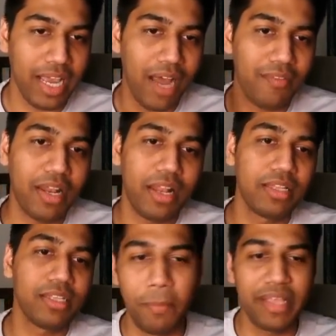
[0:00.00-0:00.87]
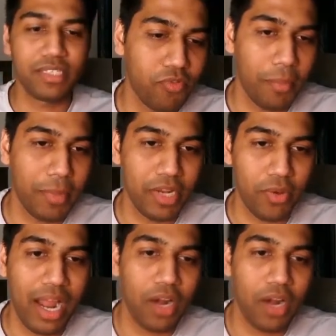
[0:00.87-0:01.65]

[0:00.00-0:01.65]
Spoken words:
have this basic format that you had,